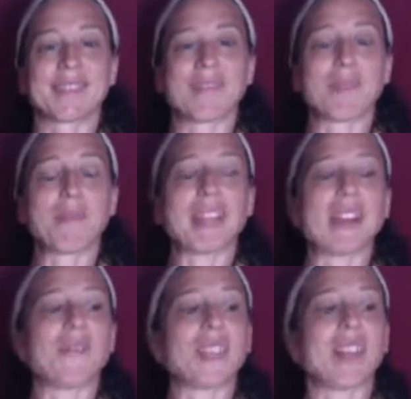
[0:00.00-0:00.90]
We might
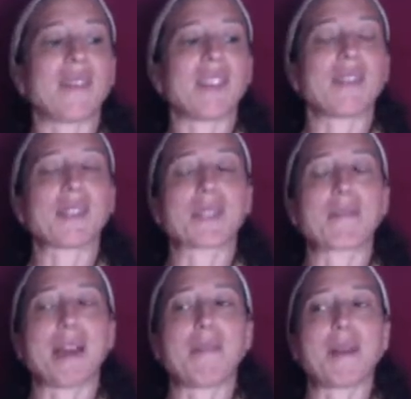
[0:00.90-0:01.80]
have to have another
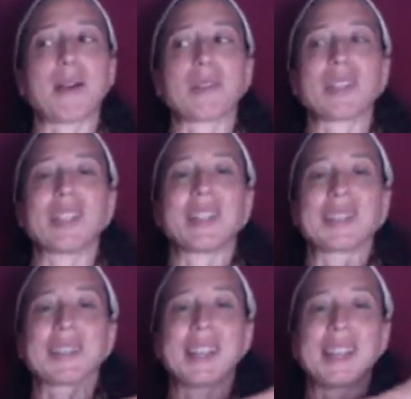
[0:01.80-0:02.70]
Smile Power Qigong
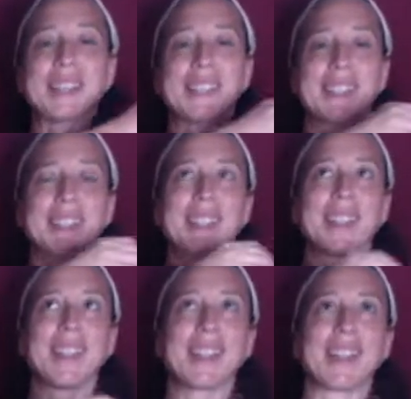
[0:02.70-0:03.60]
class because
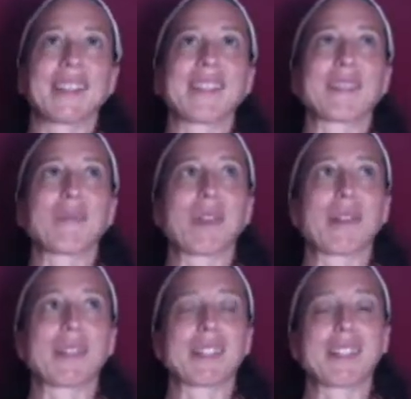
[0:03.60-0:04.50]
there's more I
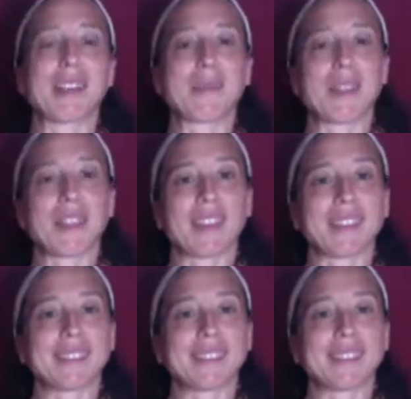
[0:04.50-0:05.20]
want to say about that.